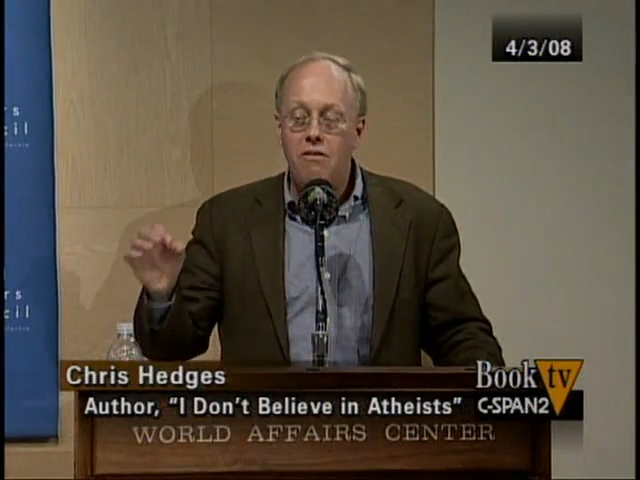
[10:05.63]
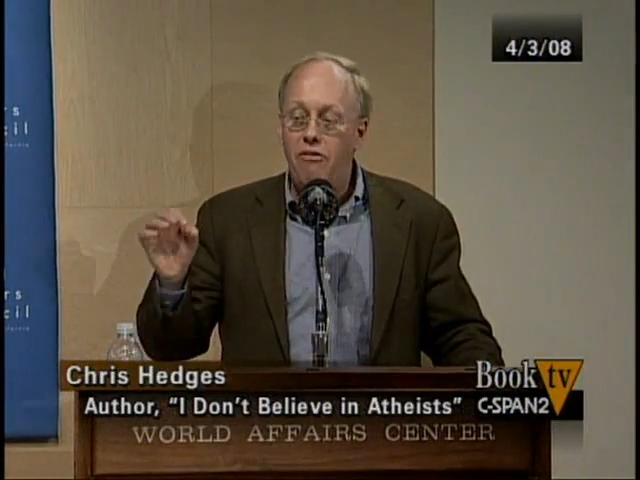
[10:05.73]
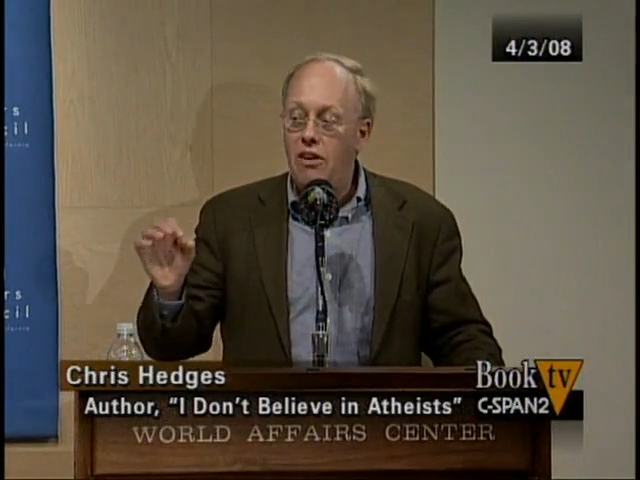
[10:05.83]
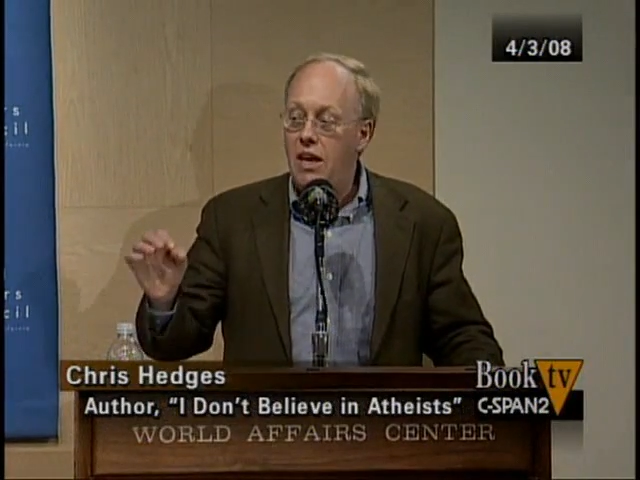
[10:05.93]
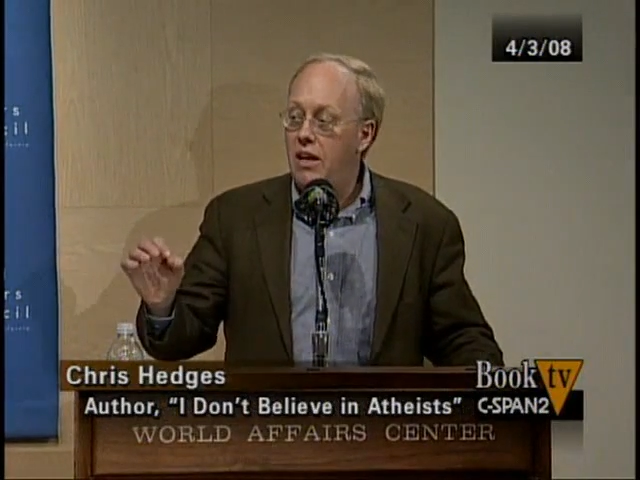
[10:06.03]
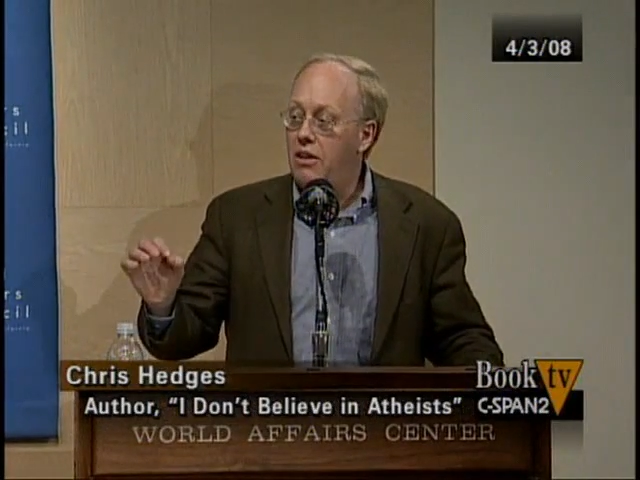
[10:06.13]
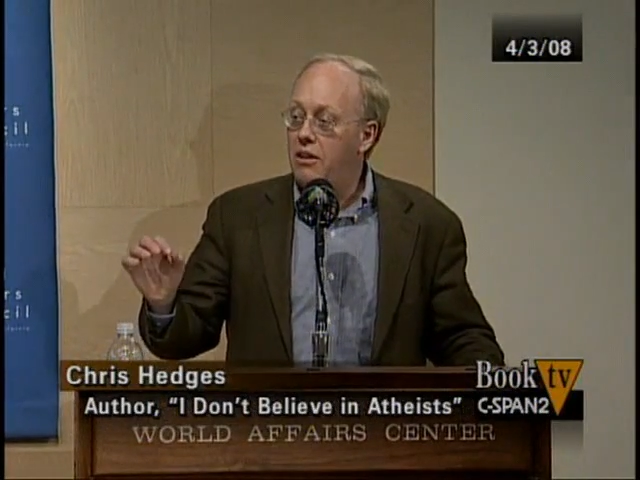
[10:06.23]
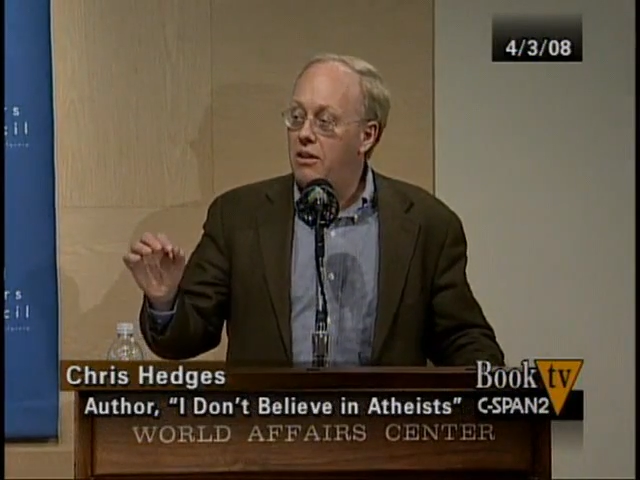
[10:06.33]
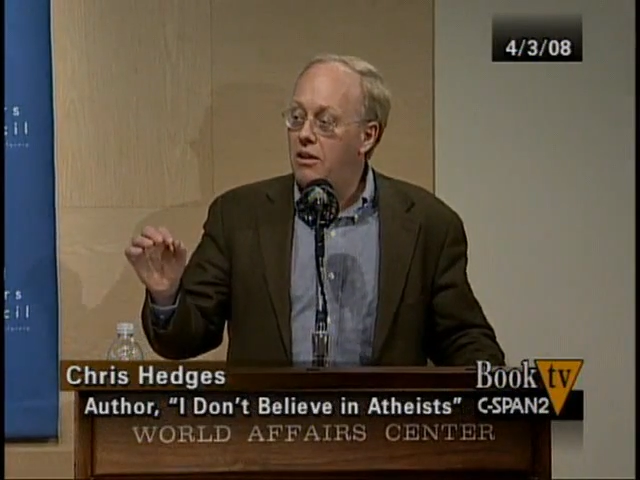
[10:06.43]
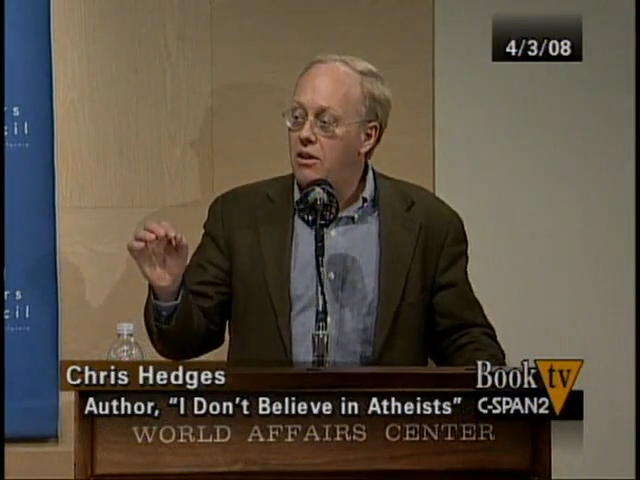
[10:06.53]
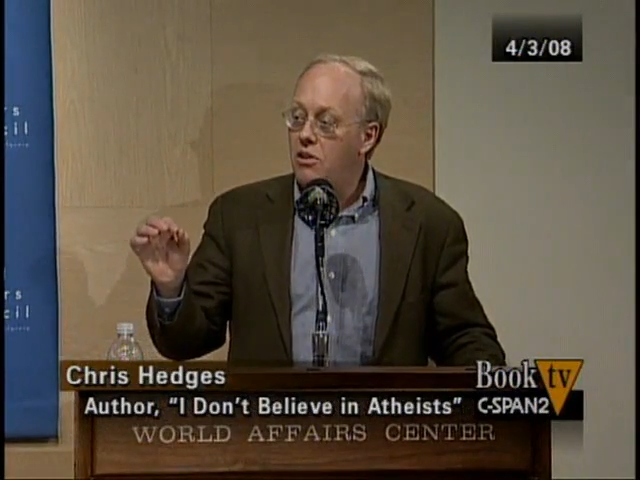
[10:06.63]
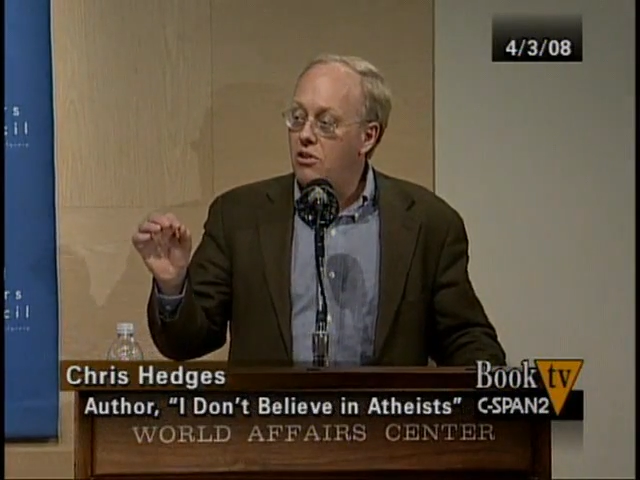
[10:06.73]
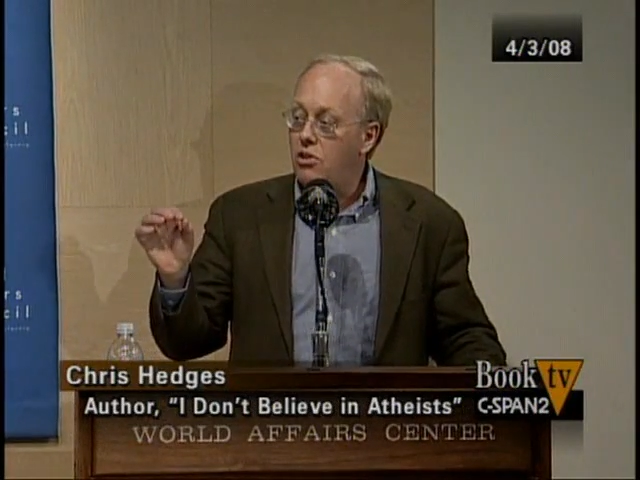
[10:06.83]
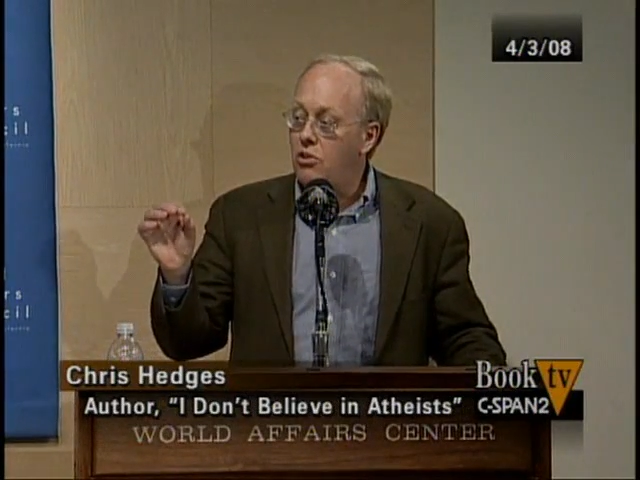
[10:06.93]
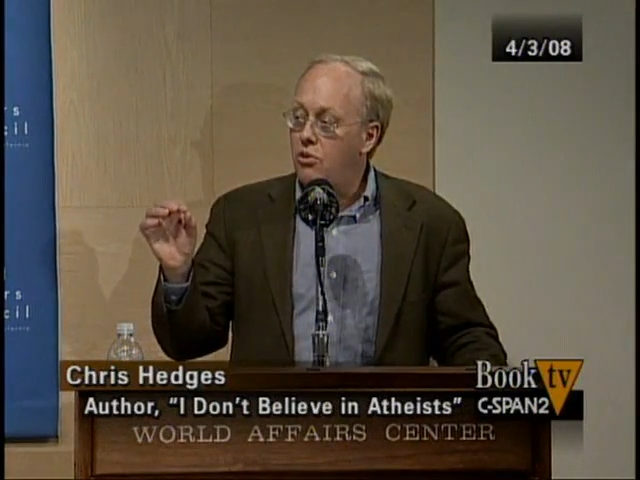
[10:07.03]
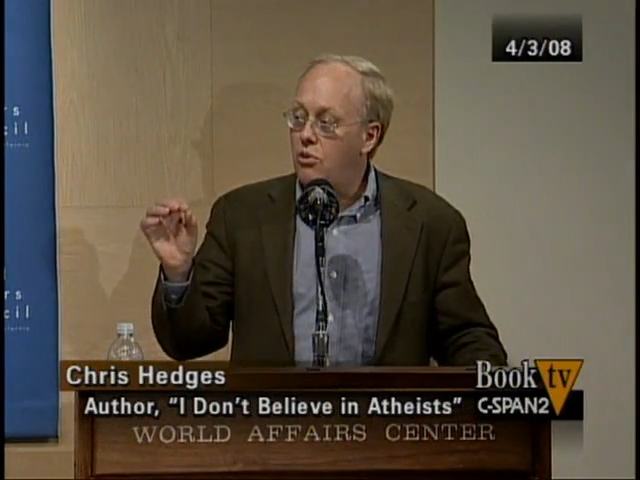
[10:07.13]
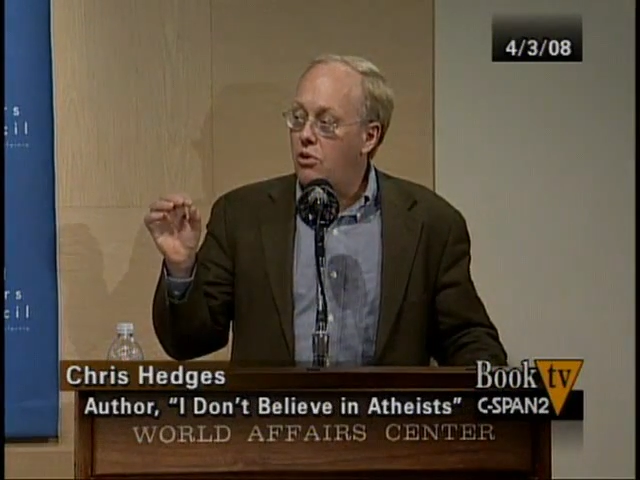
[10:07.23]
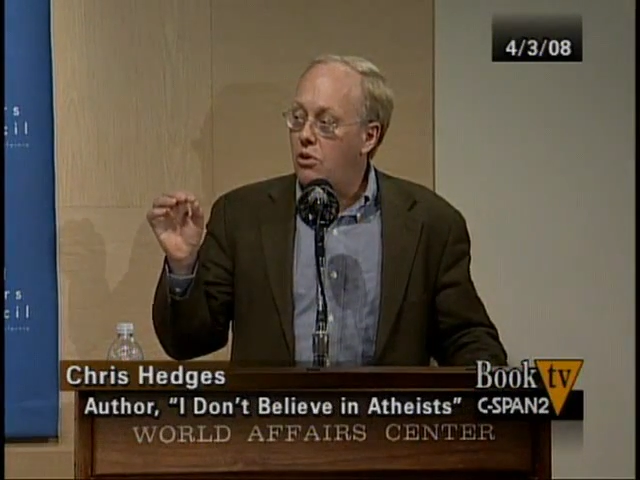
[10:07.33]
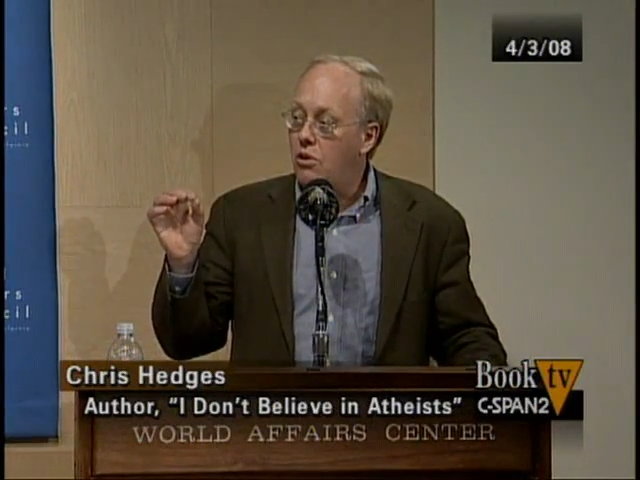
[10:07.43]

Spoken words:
fail to